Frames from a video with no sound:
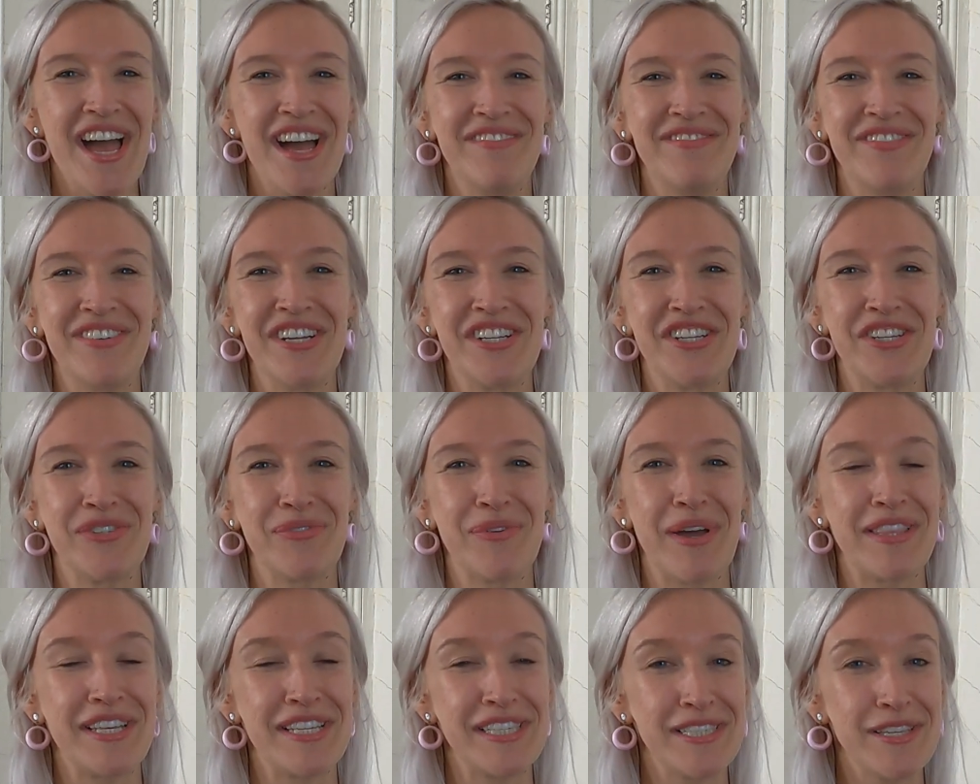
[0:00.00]
which is
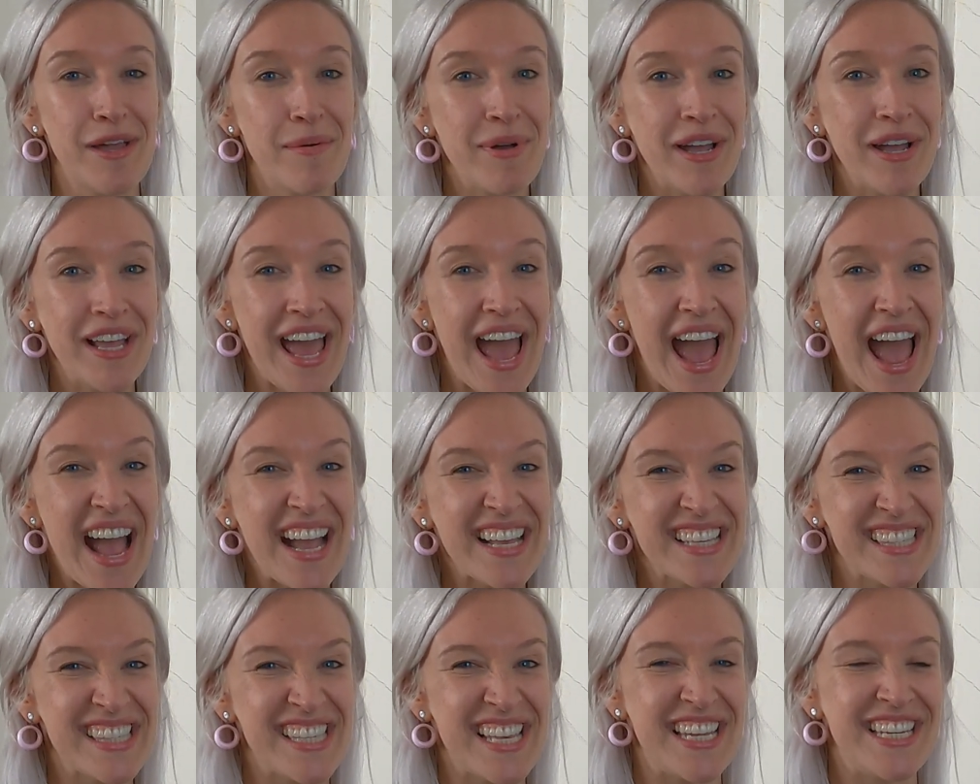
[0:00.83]
where the stomach
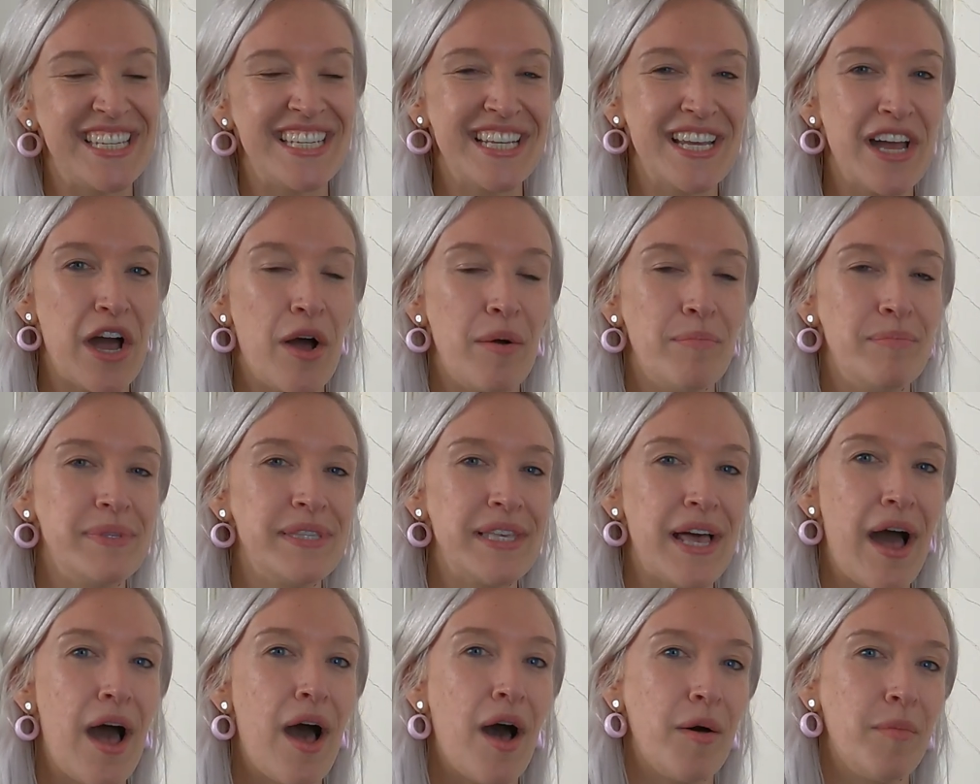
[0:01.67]
acid comes
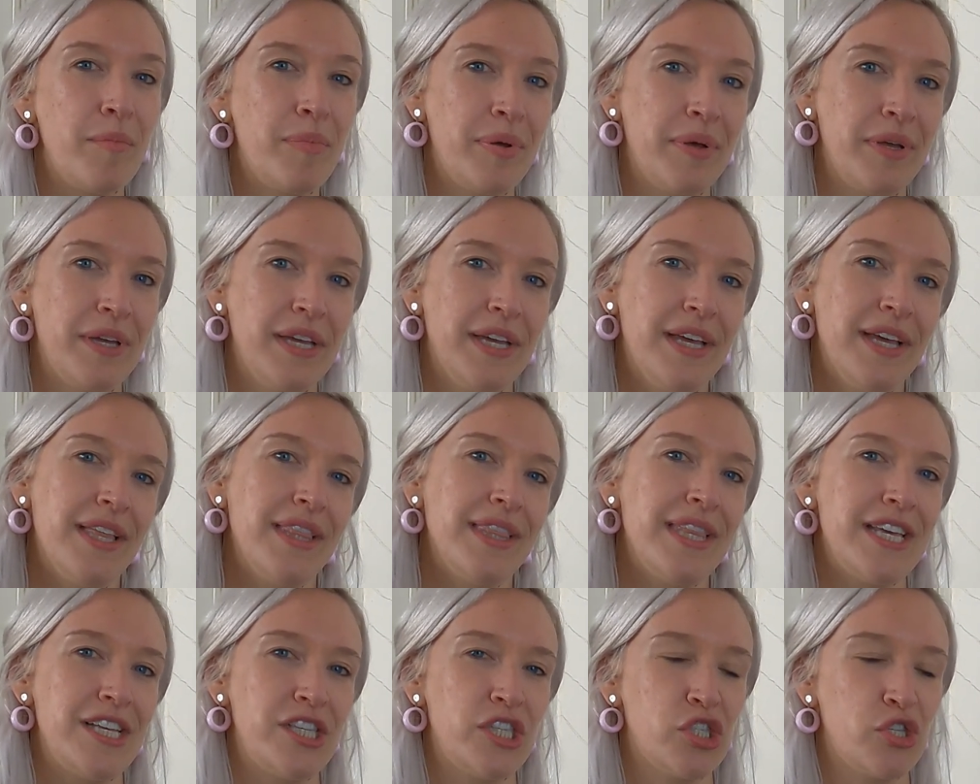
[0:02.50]
up
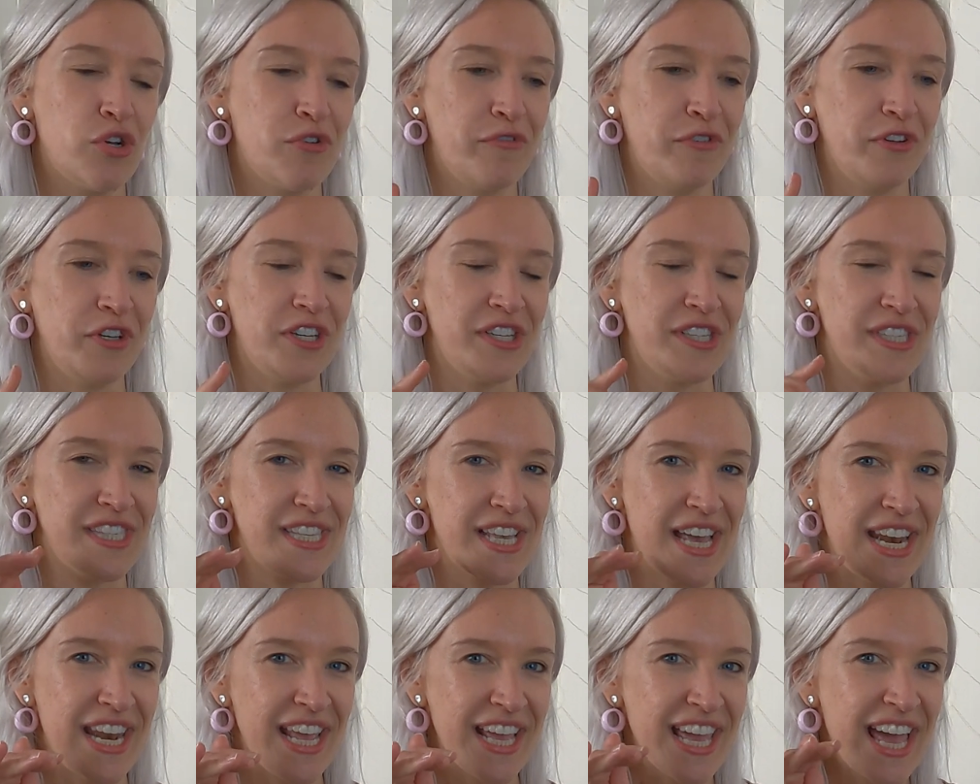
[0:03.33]
the esophagus
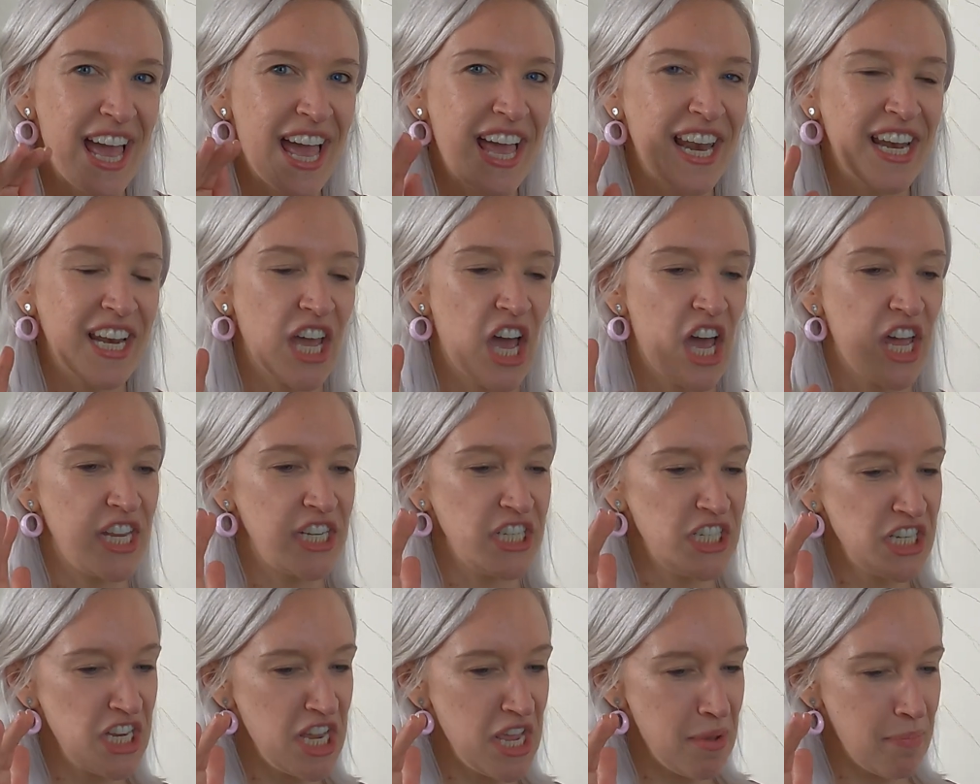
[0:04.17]
and it can kind of
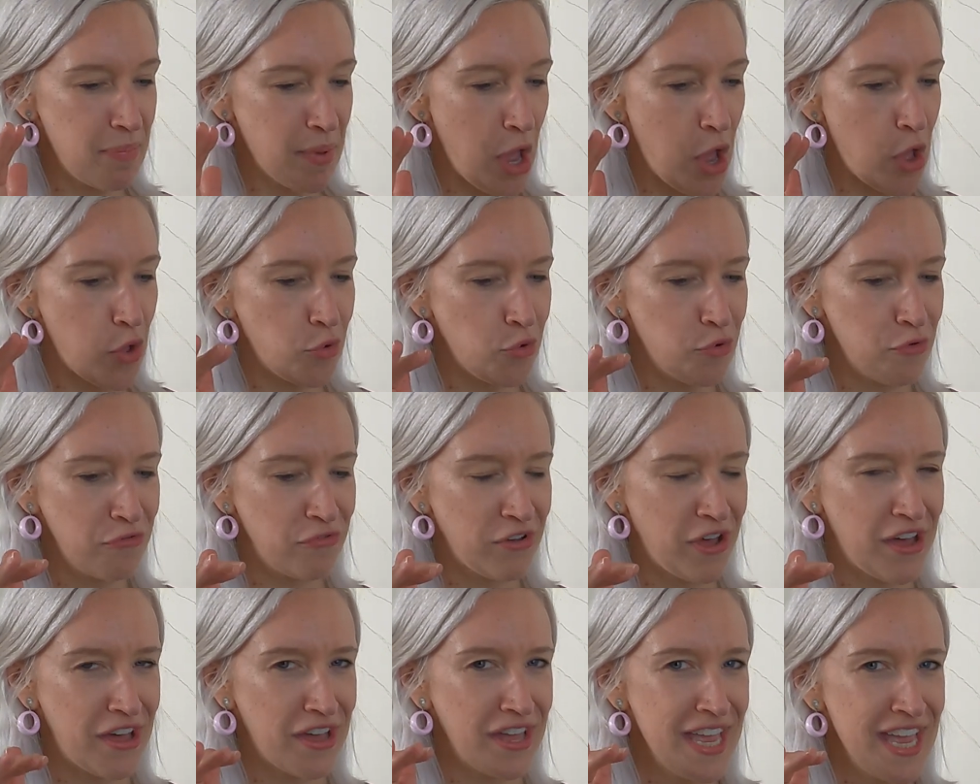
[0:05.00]
tip
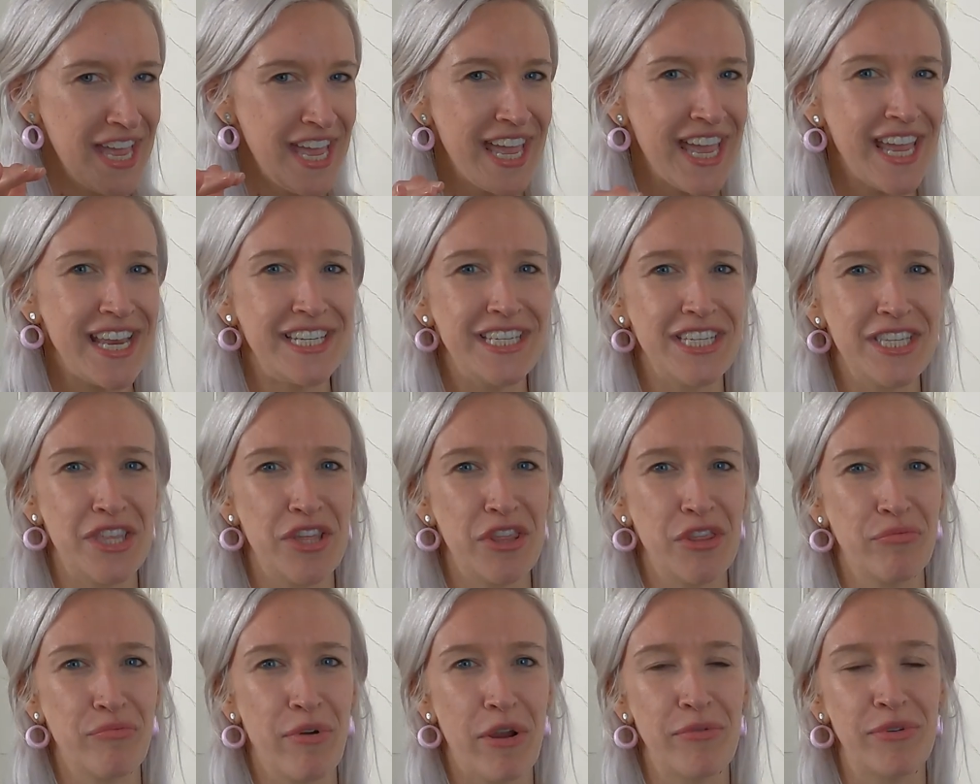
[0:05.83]
over into the
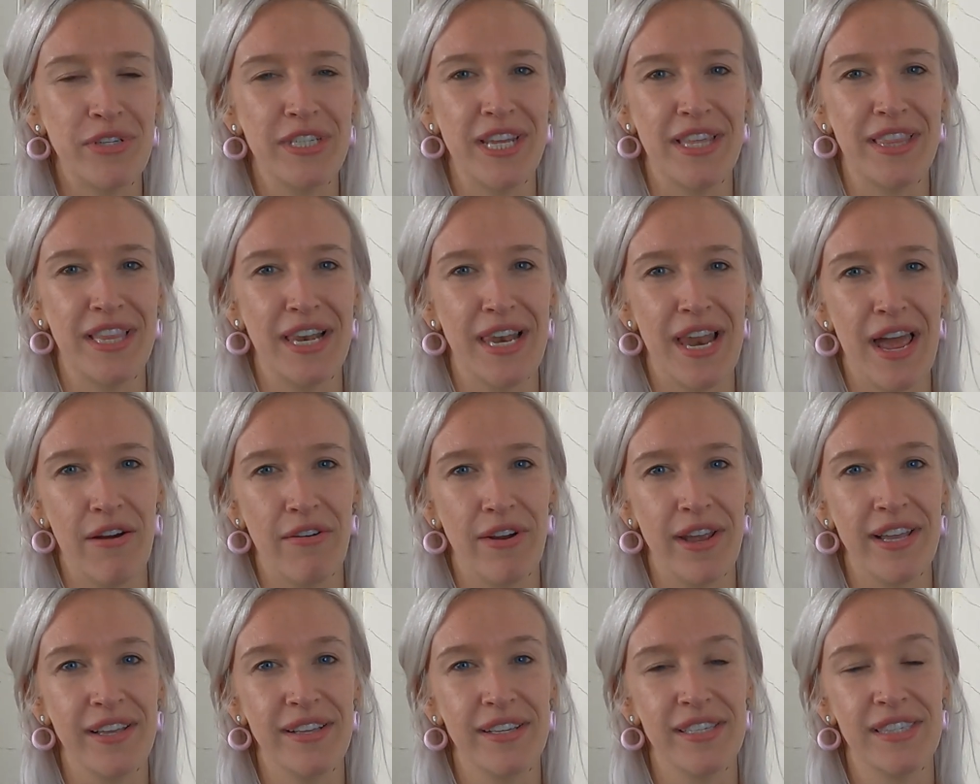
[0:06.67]
throat and the
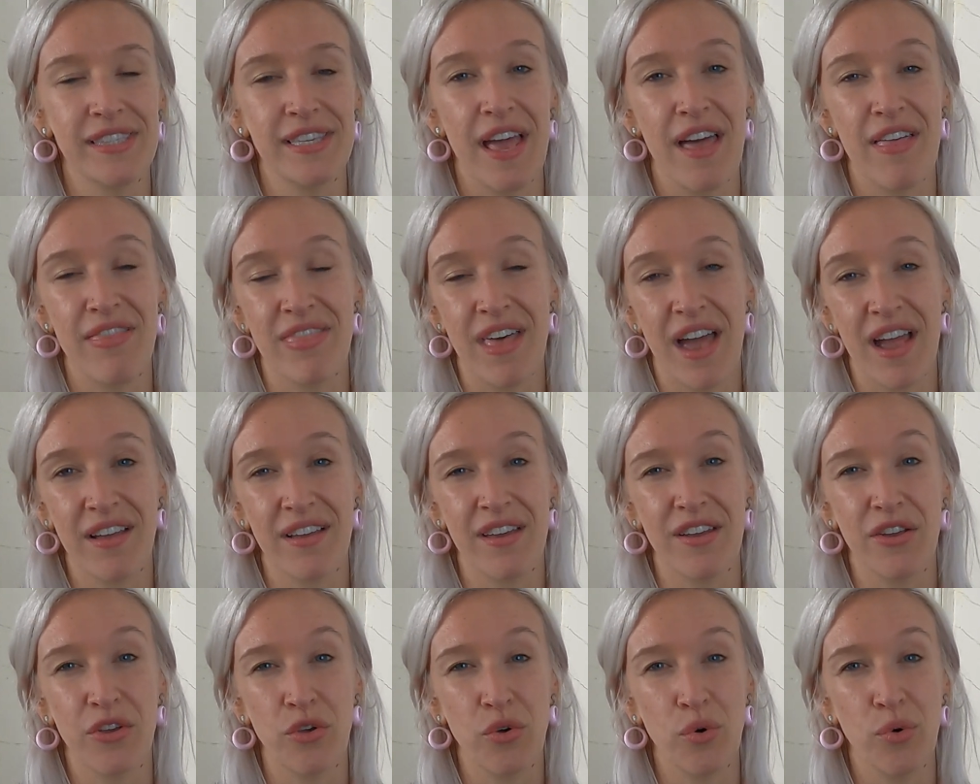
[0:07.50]
larynx, and that
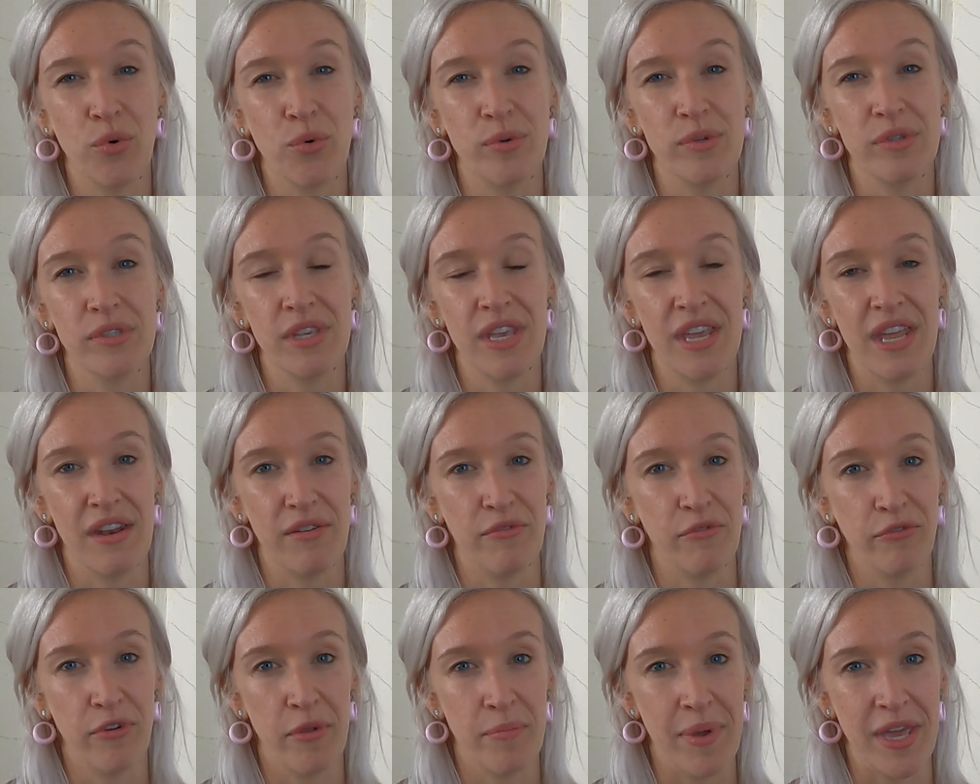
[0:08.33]
can cause
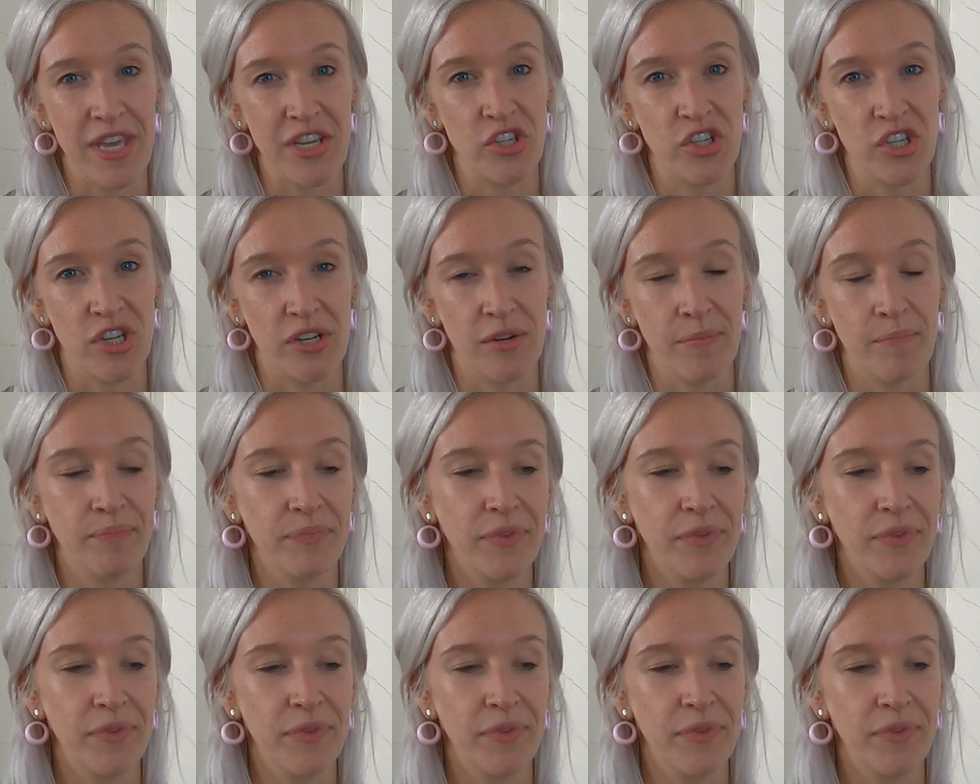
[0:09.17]
inflammation.